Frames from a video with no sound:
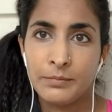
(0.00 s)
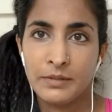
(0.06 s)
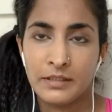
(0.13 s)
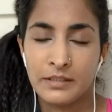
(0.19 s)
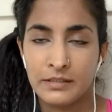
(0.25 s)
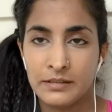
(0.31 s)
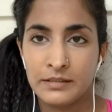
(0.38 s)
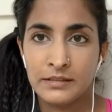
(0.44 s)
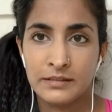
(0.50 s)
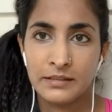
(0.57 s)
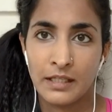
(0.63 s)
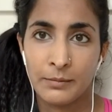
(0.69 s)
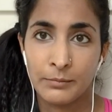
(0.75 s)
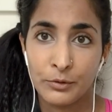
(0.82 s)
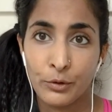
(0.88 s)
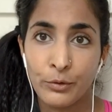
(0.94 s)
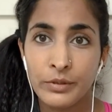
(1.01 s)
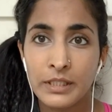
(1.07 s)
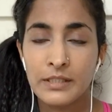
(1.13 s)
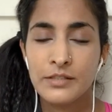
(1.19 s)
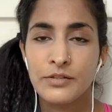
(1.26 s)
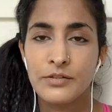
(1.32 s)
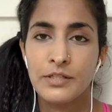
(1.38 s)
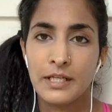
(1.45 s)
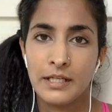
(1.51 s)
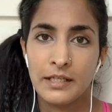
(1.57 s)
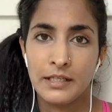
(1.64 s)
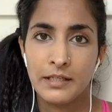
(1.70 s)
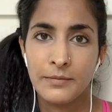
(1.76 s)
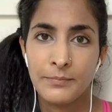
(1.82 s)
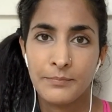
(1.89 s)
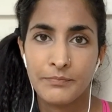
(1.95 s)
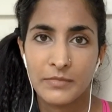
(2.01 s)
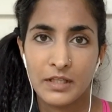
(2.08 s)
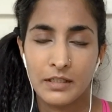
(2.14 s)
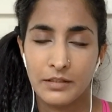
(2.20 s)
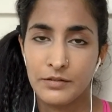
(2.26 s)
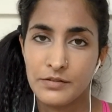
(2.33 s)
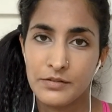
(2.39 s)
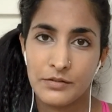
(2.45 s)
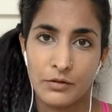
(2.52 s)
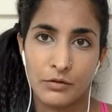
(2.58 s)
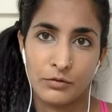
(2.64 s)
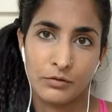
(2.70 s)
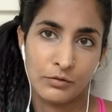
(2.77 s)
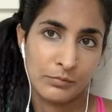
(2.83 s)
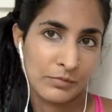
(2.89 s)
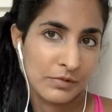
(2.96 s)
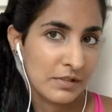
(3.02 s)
because I'm going in today here in Stockholm,